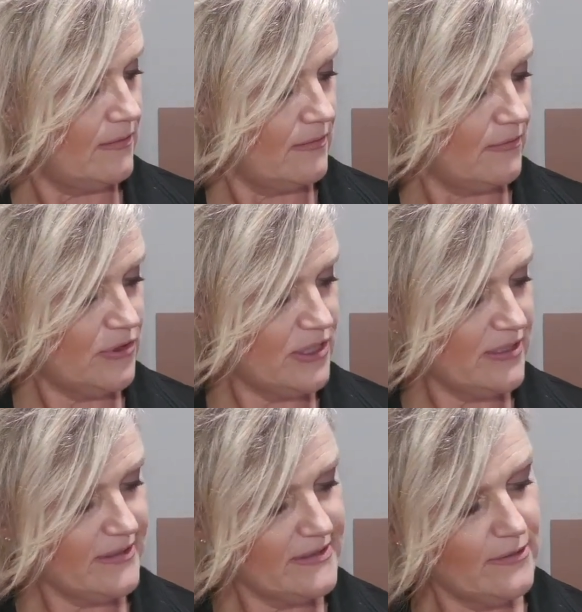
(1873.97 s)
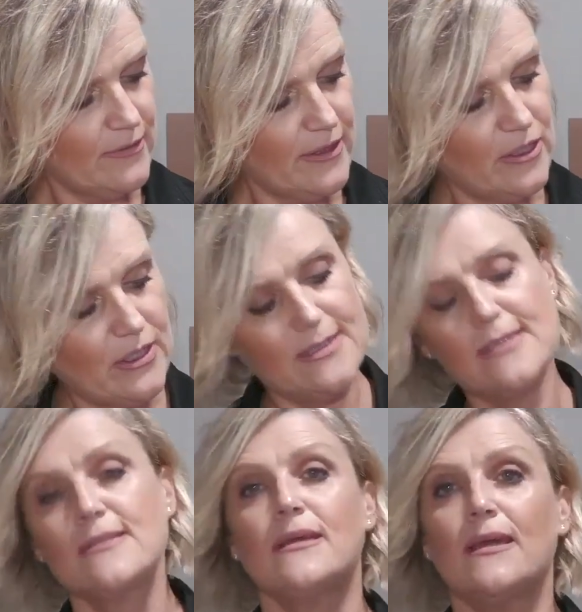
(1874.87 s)
I'll just see whether you can
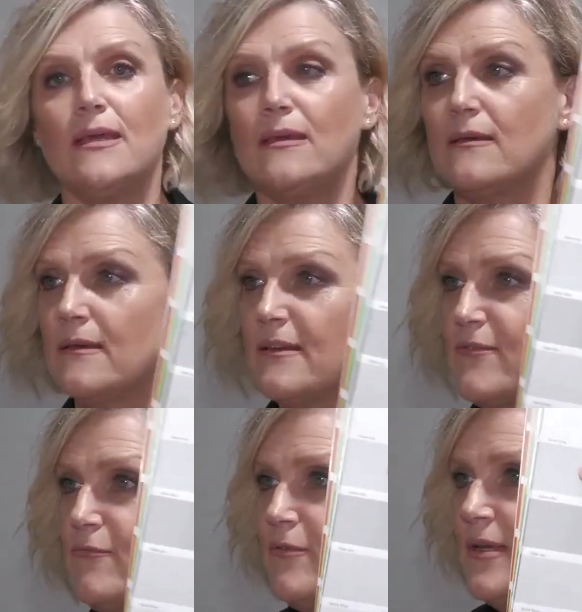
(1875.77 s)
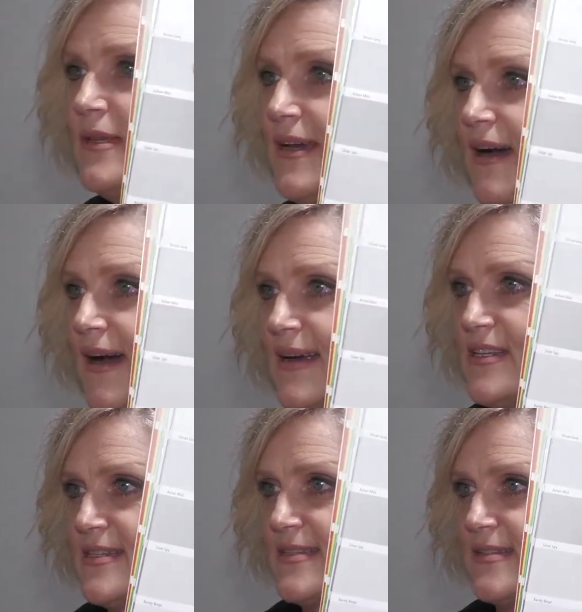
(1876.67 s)
see. It's really hard
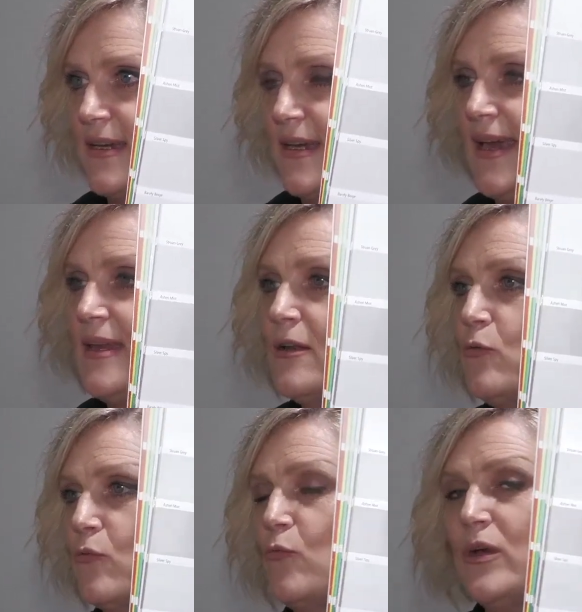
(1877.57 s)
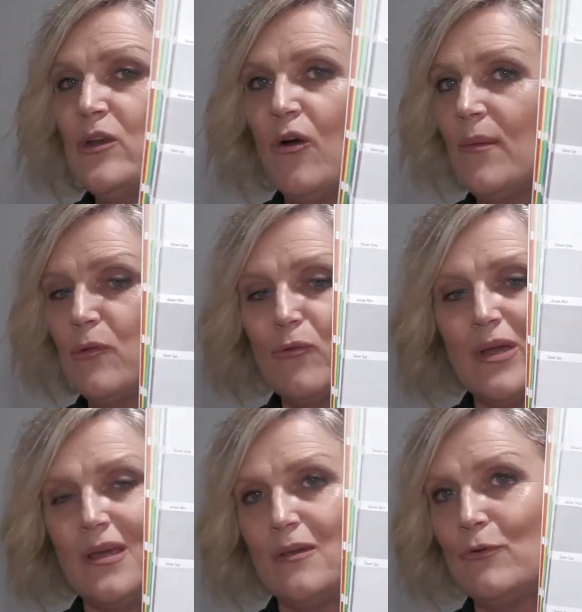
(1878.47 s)
to see. And look, when I'm
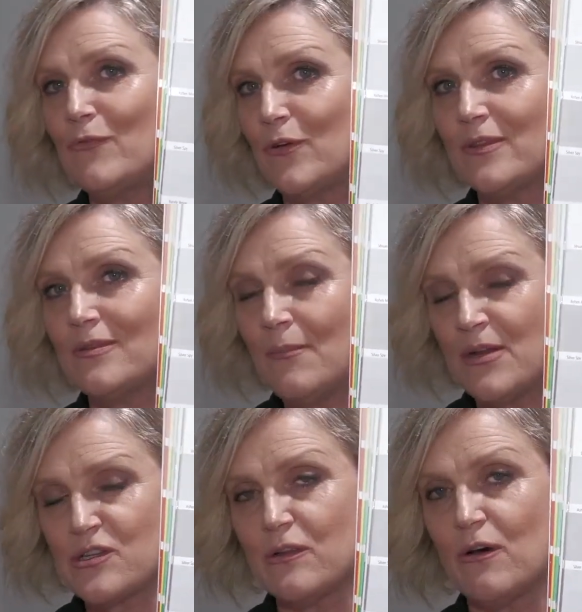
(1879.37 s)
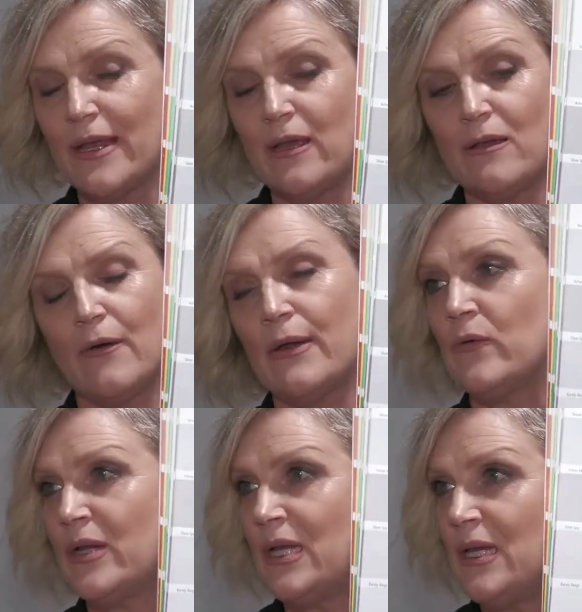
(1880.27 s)
looking, we've got that much lighting going
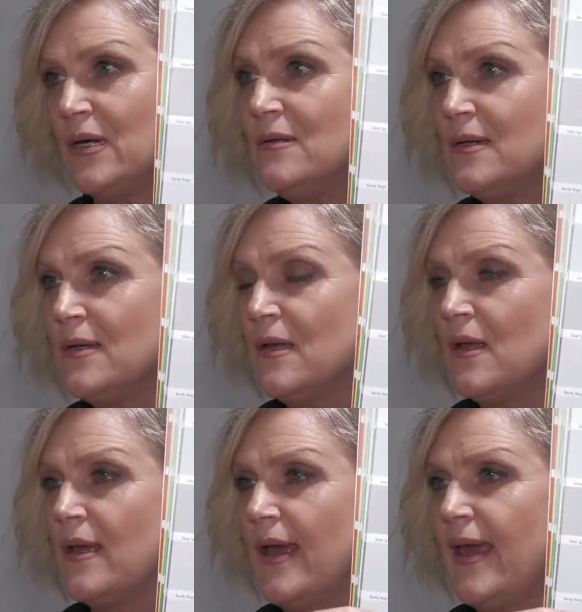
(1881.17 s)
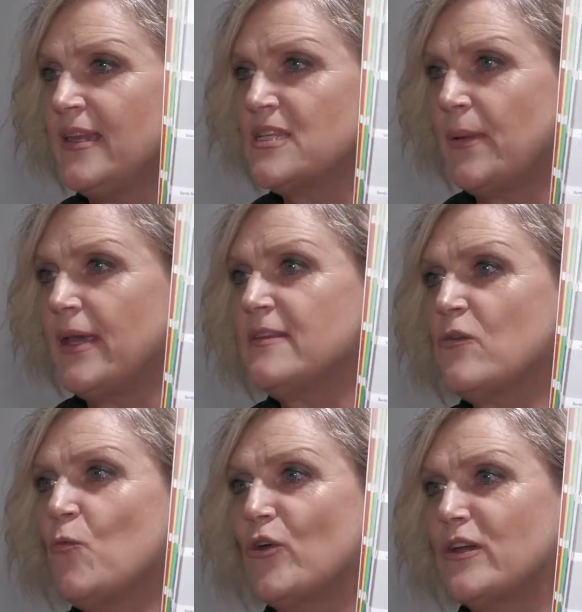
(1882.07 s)
on in here, and depends
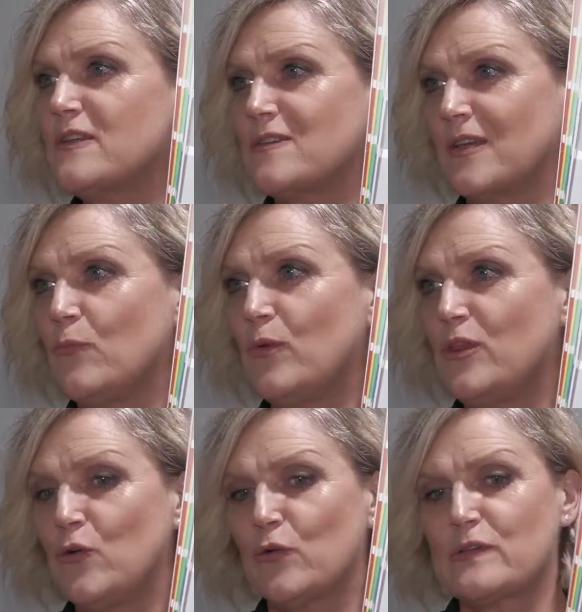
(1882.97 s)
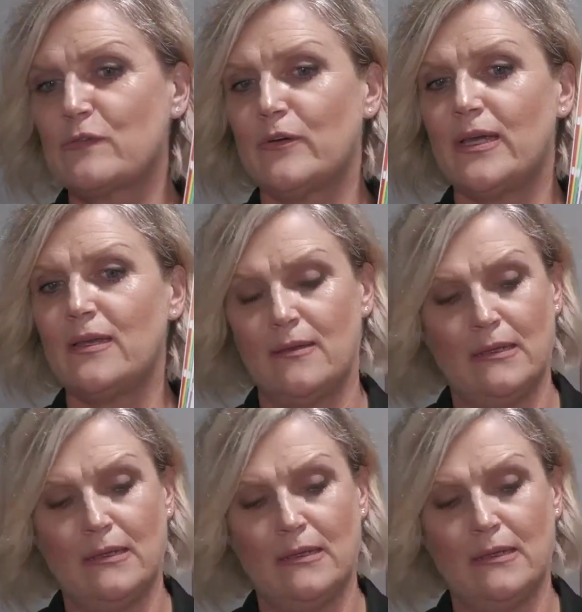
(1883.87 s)
on what you see with your screen